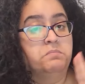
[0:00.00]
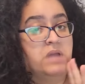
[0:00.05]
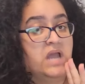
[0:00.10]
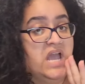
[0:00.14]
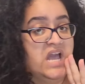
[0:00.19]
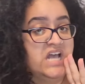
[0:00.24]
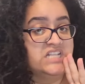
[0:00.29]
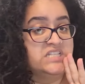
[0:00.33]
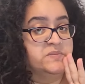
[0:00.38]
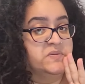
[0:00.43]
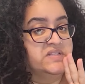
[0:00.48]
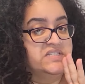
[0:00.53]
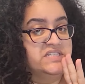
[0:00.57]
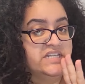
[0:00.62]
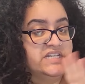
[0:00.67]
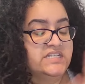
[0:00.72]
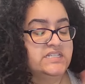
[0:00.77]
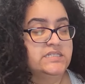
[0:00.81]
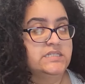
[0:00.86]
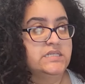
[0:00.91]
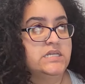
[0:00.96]
My husband
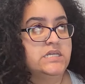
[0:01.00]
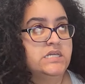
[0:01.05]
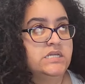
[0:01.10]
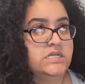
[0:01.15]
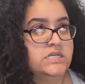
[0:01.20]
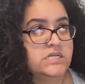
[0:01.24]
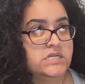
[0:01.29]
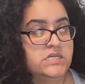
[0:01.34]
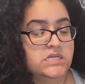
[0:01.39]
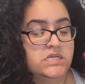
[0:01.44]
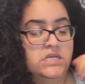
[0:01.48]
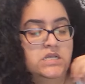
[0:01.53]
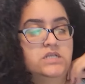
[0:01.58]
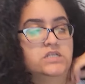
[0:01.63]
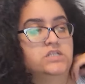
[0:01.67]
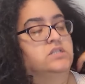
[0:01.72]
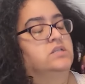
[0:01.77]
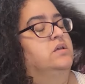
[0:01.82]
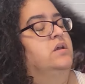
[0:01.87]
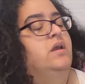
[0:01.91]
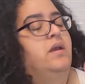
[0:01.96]
didn't see.
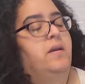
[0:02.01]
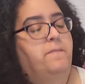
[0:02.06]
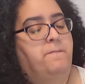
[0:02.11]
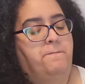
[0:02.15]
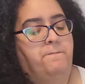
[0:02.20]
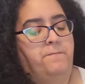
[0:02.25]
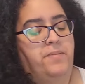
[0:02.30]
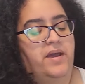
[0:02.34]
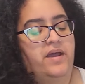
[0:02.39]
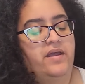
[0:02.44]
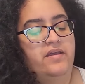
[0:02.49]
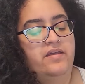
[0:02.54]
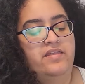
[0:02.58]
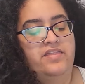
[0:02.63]
But